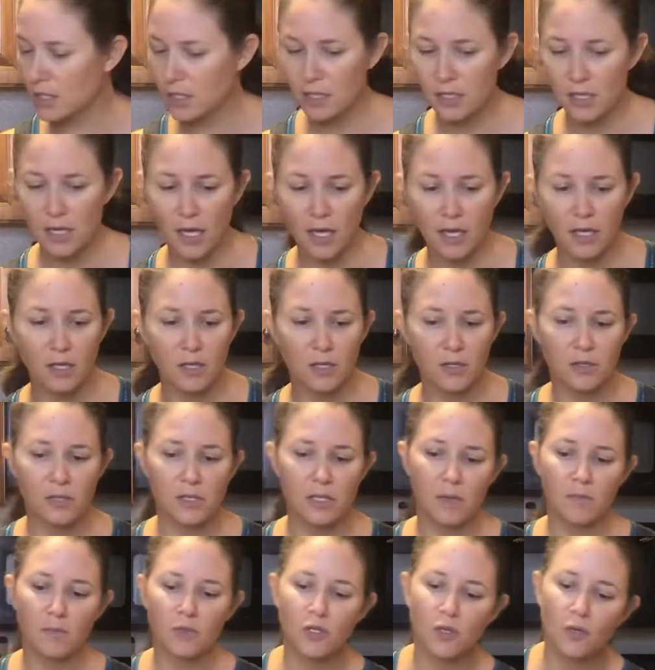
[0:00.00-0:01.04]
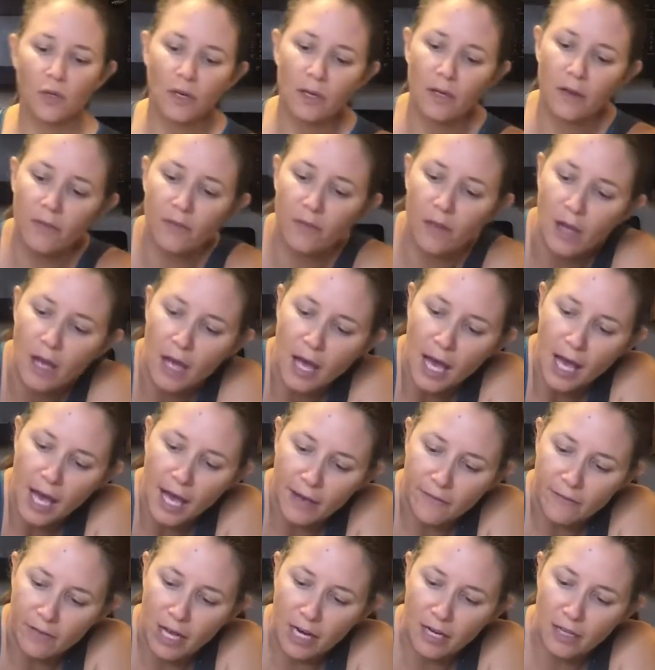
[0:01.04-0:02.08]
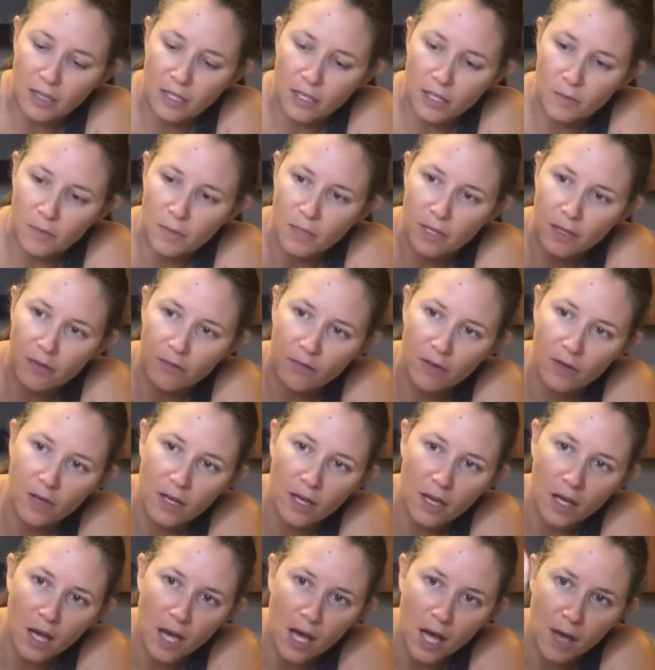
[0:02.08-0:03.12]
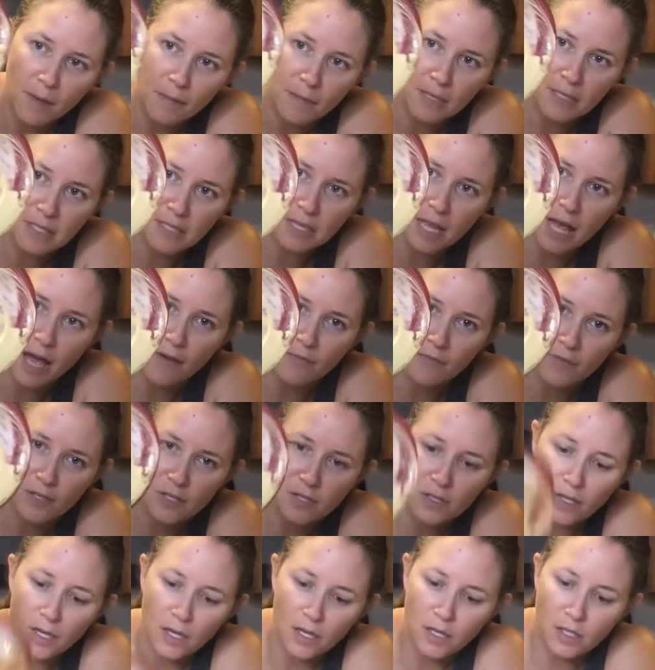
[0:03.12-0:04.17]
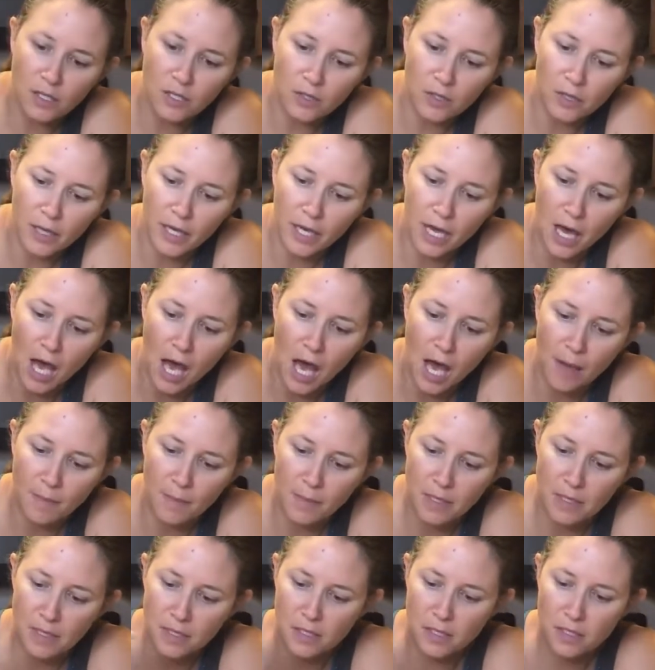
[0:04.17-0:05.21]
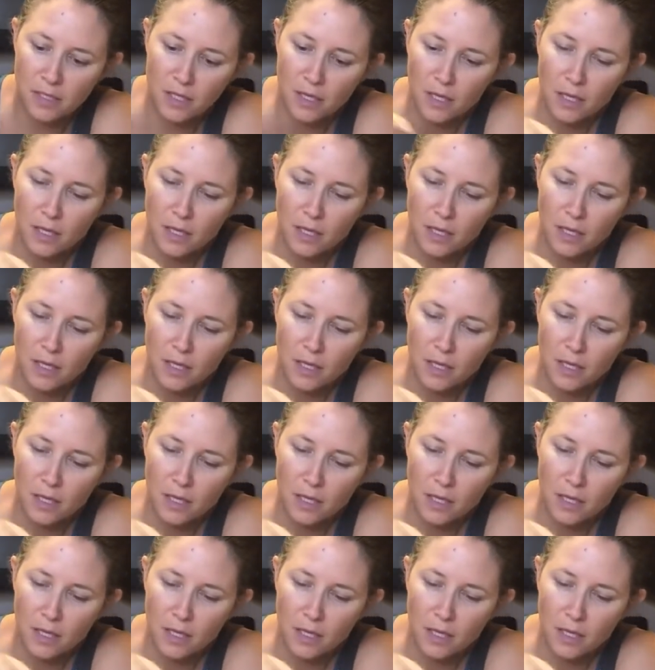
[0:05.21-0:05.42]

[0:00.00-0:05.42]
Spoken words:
I could do some sort of, I've got a little bit of hummus left, so I could do like a hummus